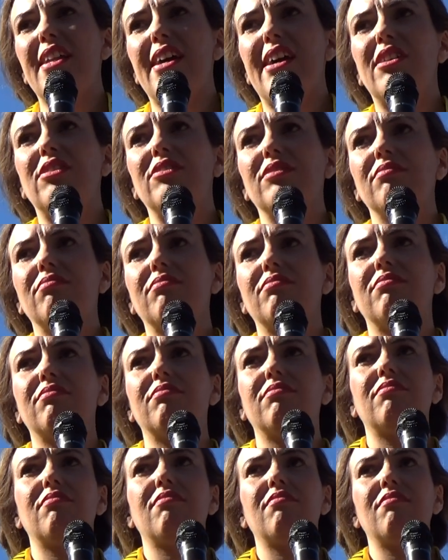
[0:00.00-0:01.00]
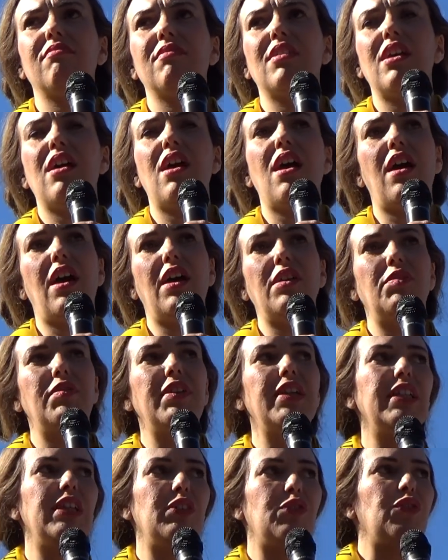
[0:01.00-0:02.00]
now. I
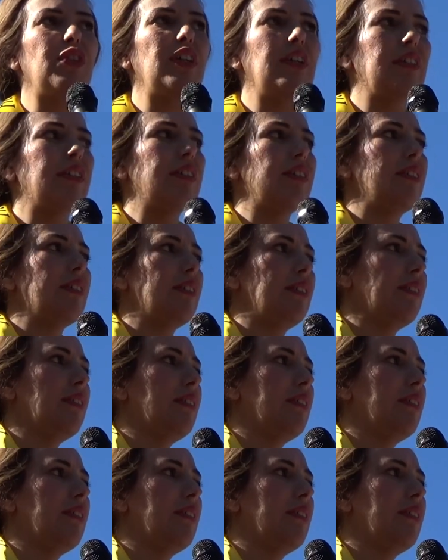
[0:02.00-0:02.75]
really feel it.